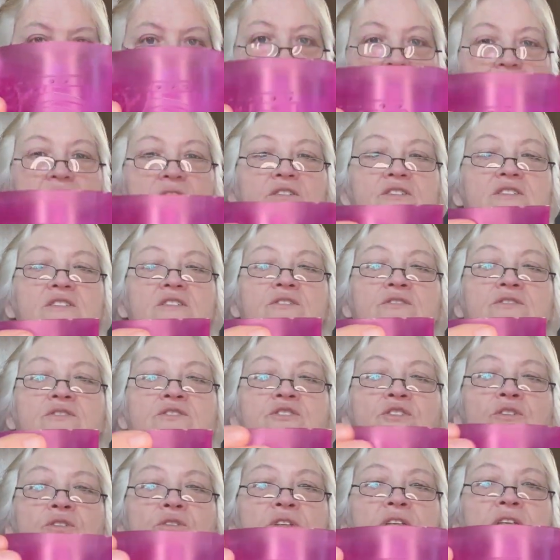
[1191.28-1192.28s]
It looks a
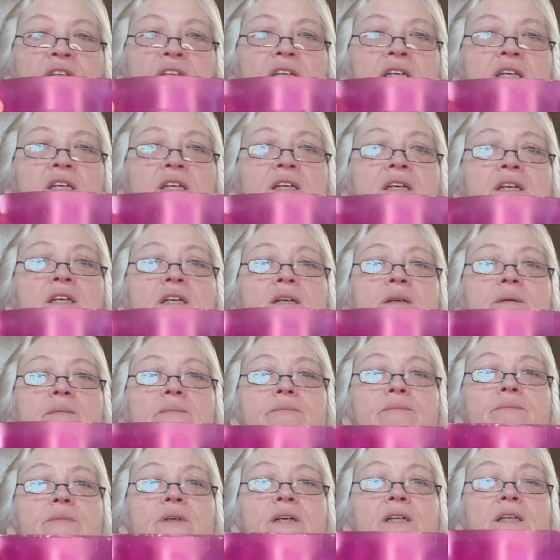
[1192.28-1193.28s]
little dirty,
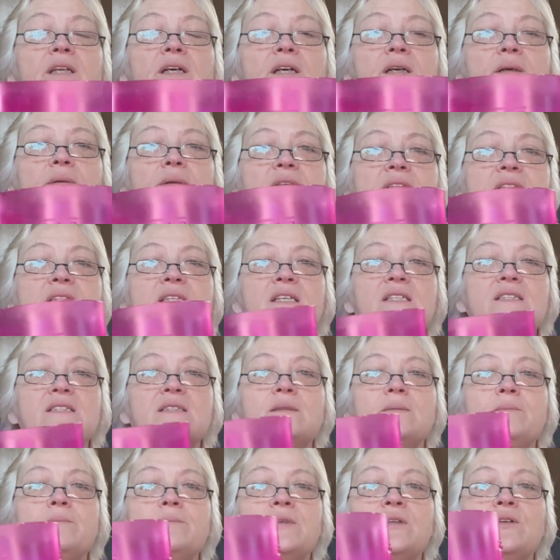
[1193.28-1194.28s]
but uh, it's because of
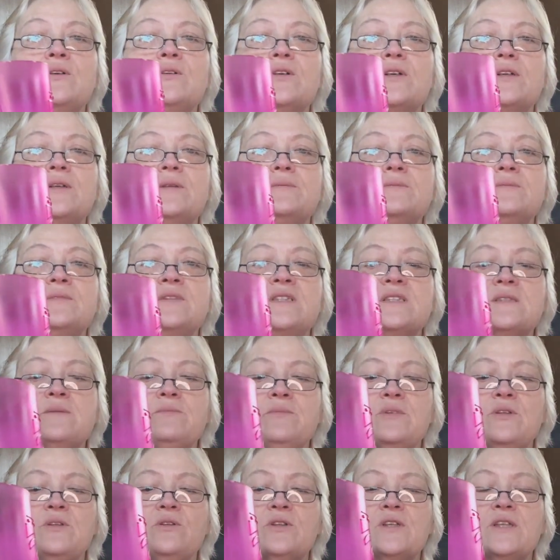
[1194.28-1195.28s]
the milk. This
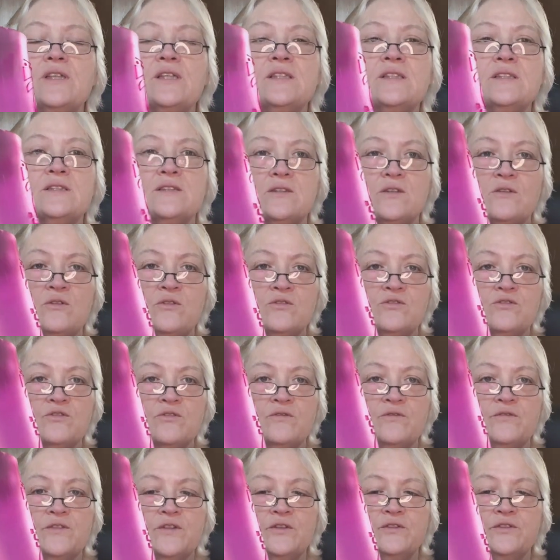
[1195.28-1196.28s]
milk is ultra
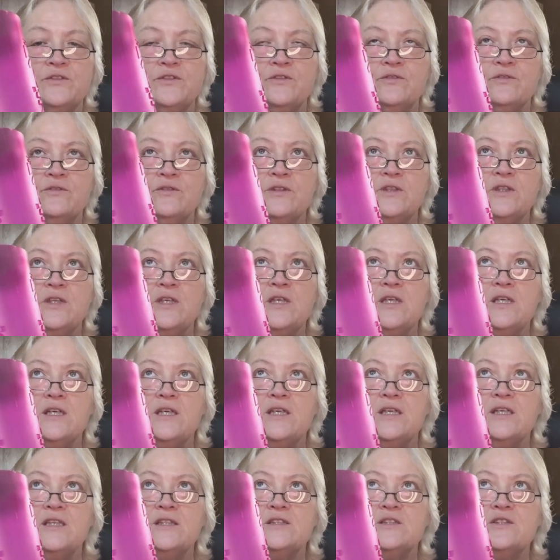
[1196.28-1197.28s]
filtered.
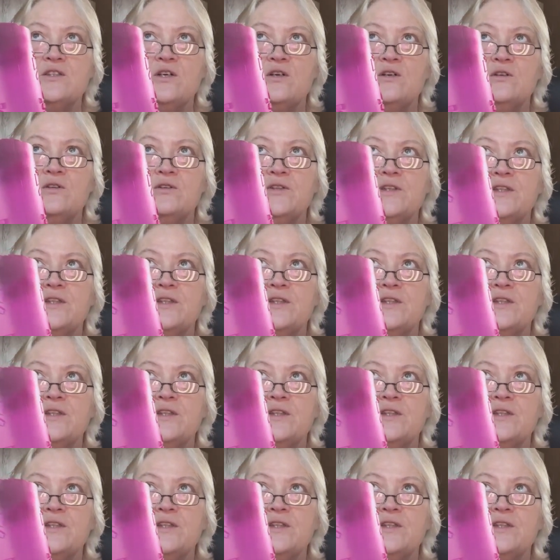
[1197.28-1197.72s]
It's called